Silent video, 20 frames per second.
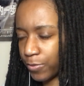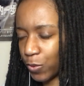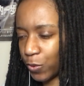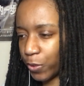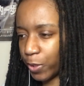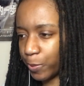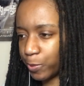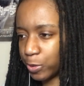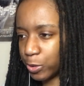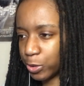Oh,
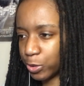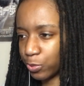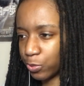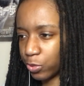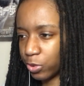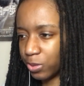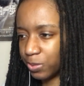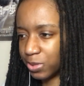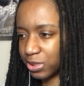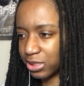you up to some
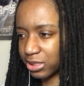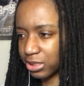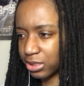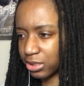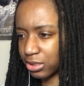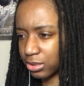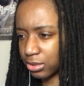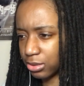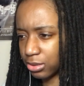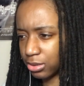real
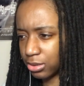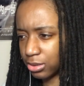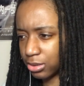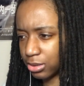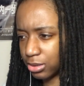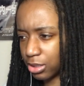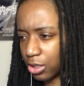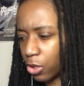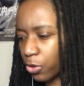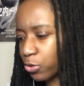businesses.
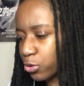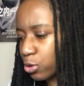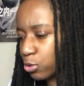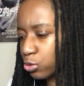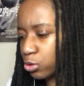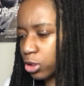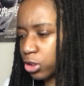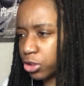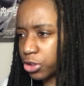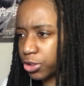Oh, those are
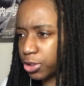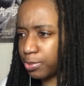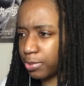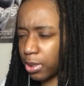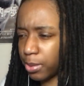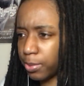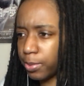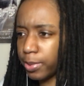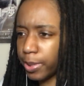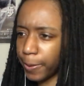teachers,
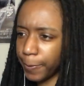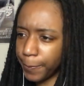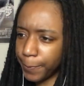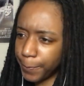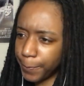probably.